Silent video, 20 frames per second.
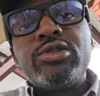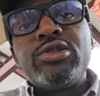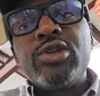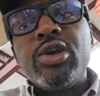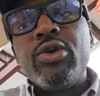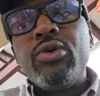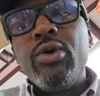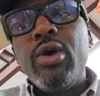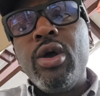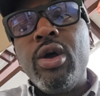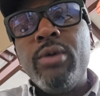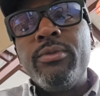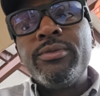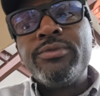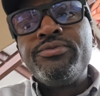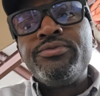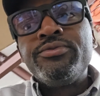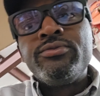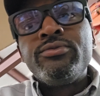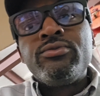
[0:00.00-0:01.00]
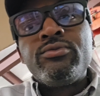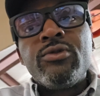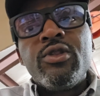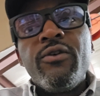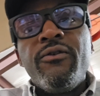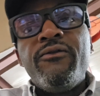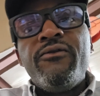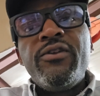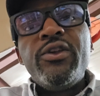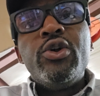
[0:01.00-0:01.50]
And so
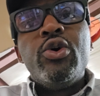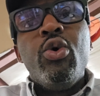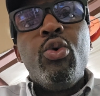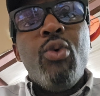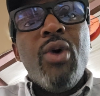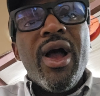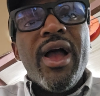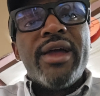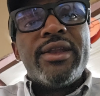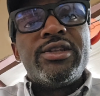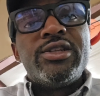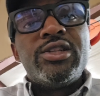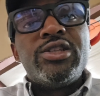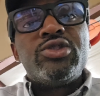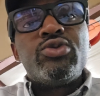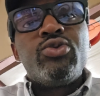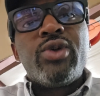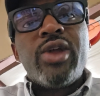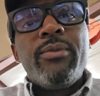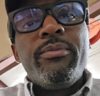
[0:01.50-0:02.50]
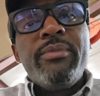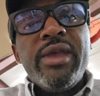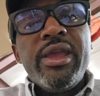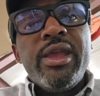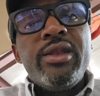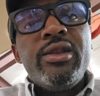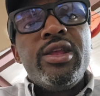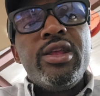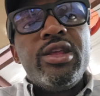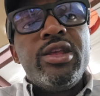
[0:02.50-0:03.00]
the field winding is what I
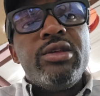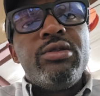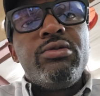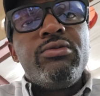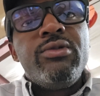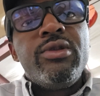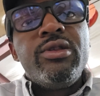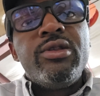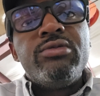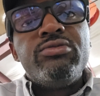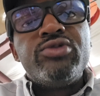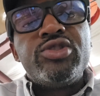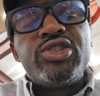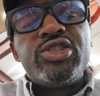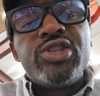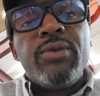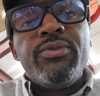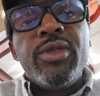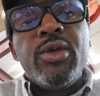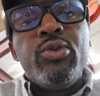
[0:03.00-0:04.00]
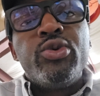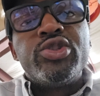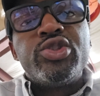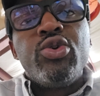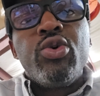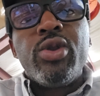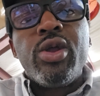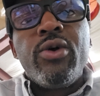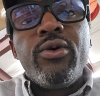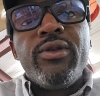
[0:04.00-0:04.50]
mean. It was something
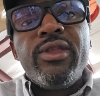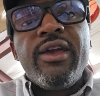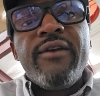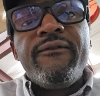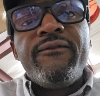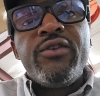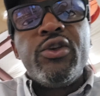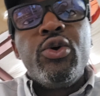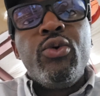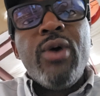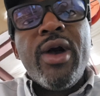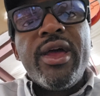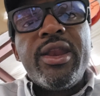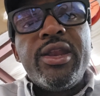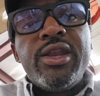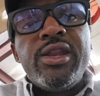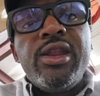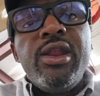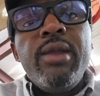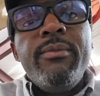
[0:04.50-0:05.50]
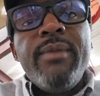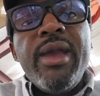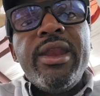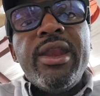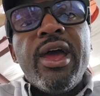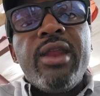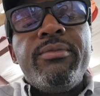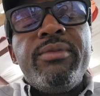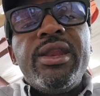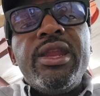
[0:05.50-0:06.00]
was going on with that field winding, and it
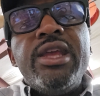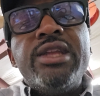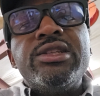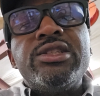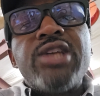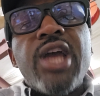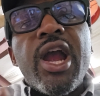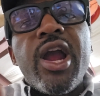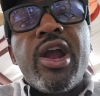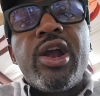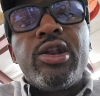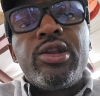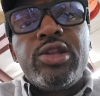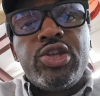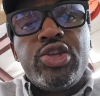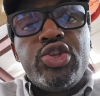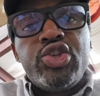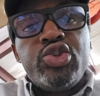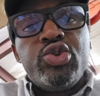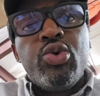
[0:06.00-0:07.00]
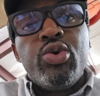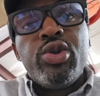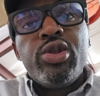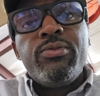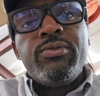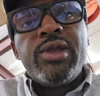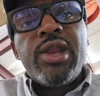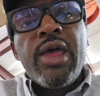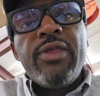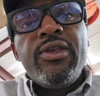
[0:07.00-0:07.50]
may not have been entirely
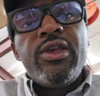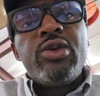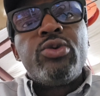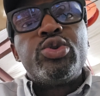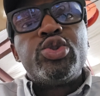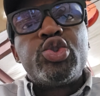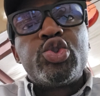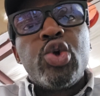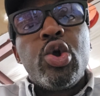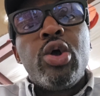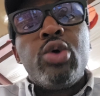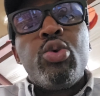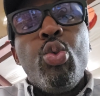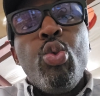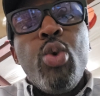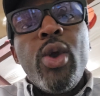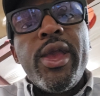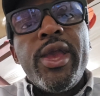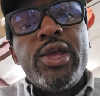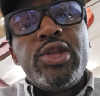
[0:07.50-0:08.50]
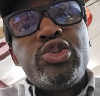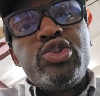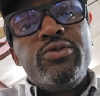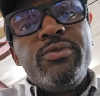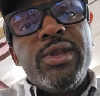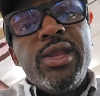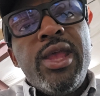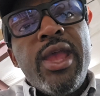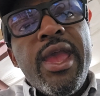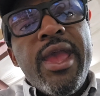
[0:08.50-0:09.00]
shorted, but I think it was drawing way
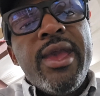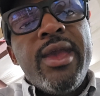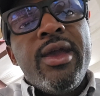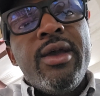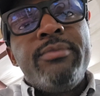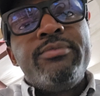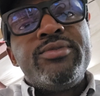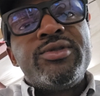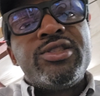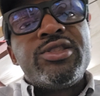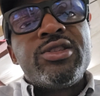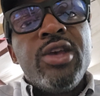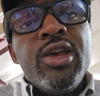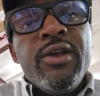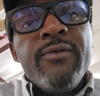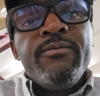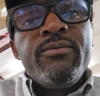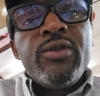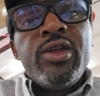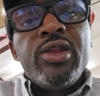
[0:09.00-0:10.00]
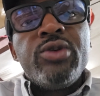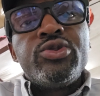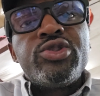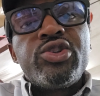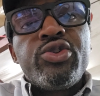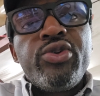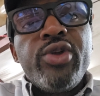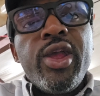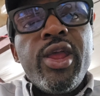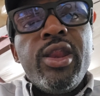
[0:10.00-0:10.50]
too many amps, and it
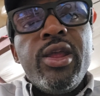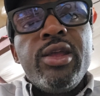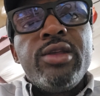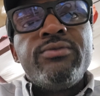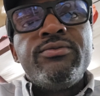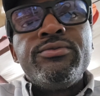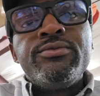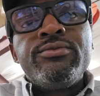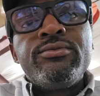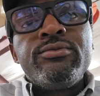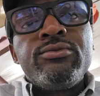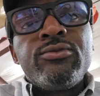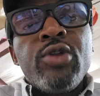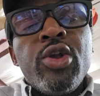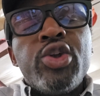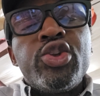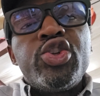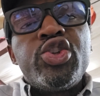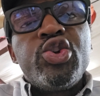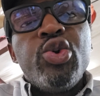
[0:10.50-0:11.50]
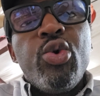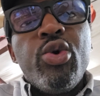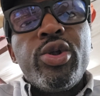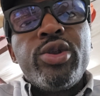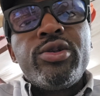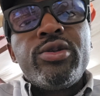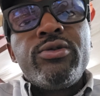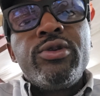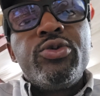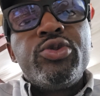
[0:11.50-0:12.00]
was creating a
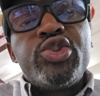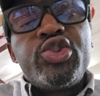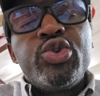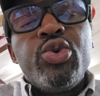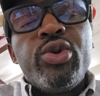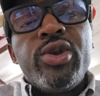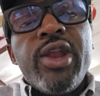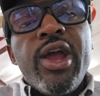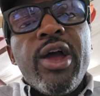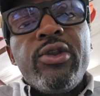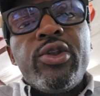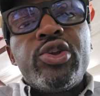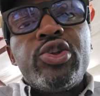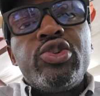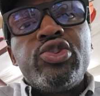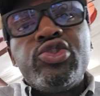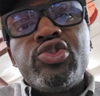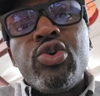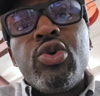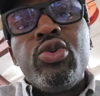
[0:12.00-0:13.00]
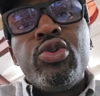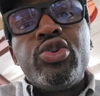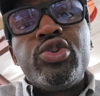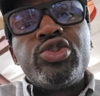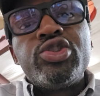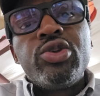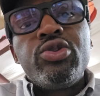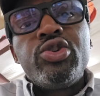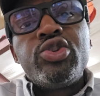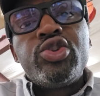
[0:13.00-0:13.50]
short. It was shorting out the controller,
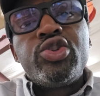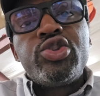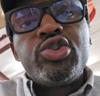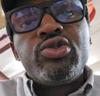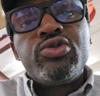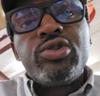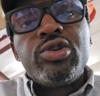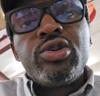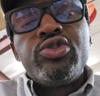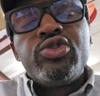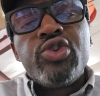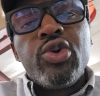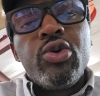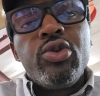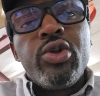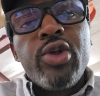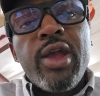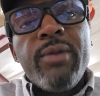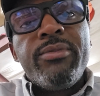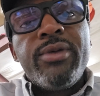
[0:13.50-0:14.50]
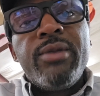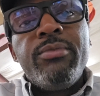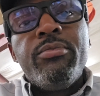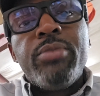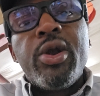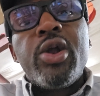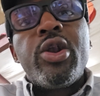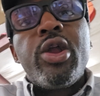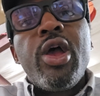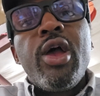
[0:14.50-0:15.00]
and so the controller had been
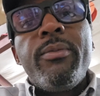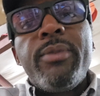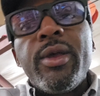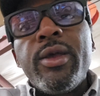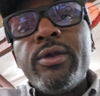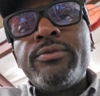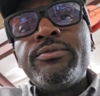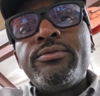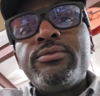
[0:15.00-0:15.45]
burnt up.